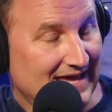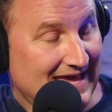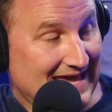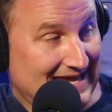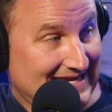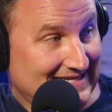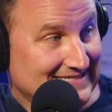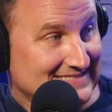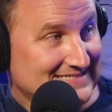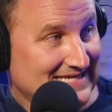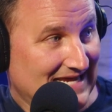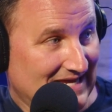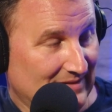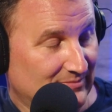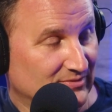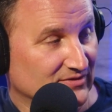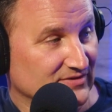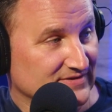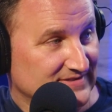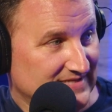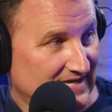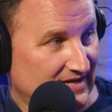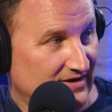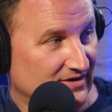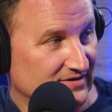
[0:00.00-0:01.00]
8
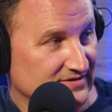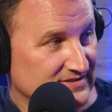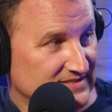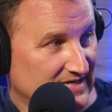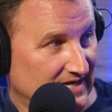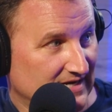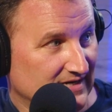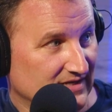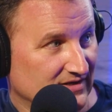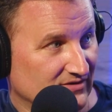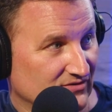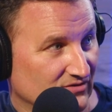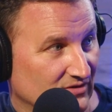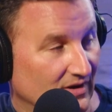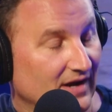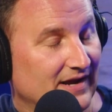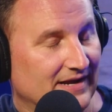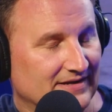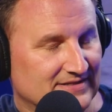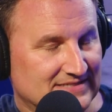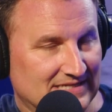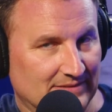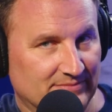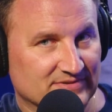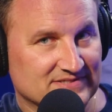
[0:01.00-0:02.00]
chairs at our dining
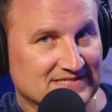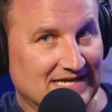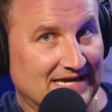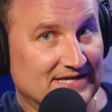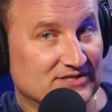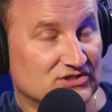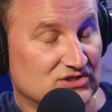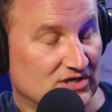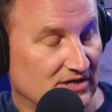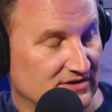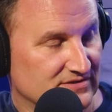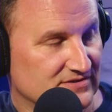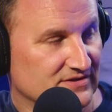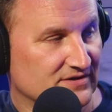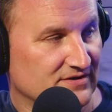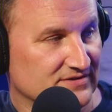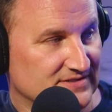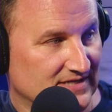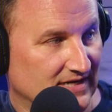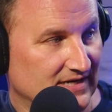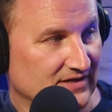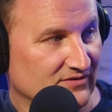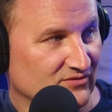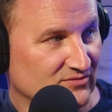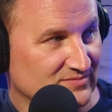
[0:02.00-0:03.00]

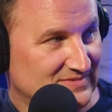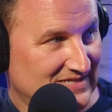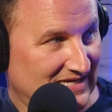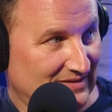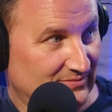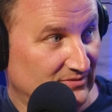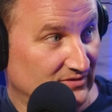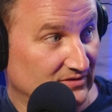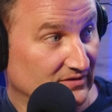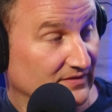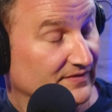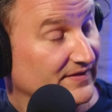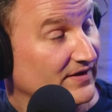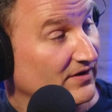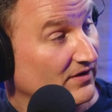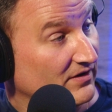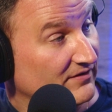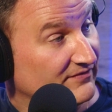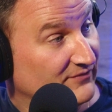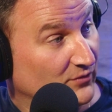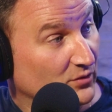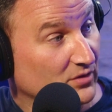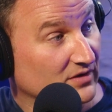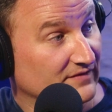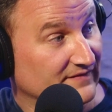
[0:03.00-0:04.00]
room table. There are
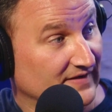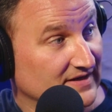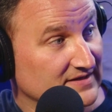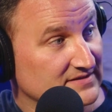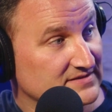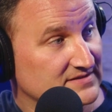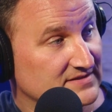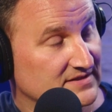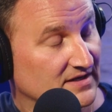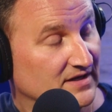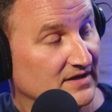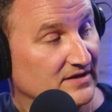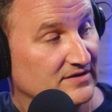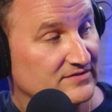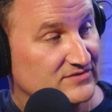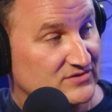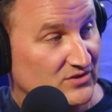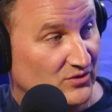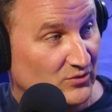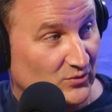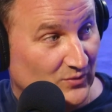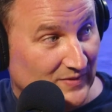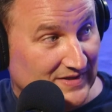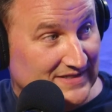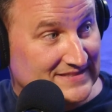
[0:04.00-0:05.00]
4 of us.
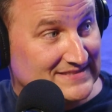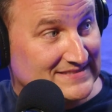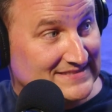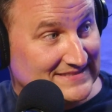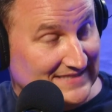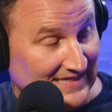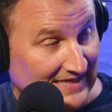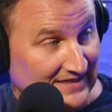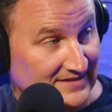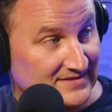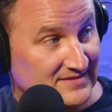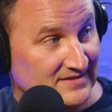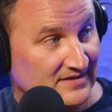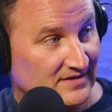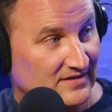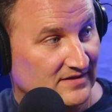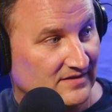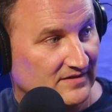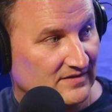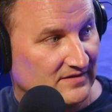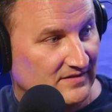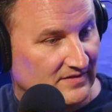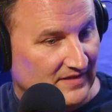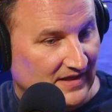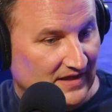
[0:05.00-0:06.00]
So we sit
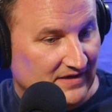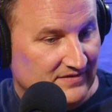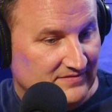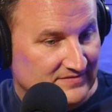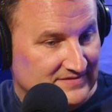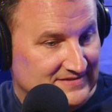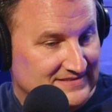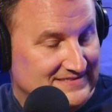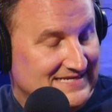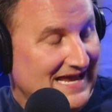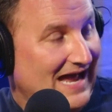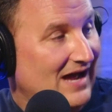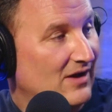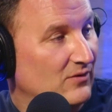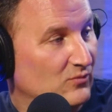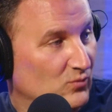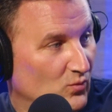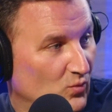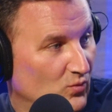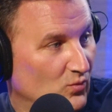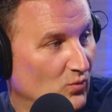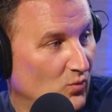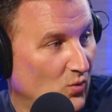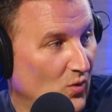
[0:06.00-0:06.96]
like down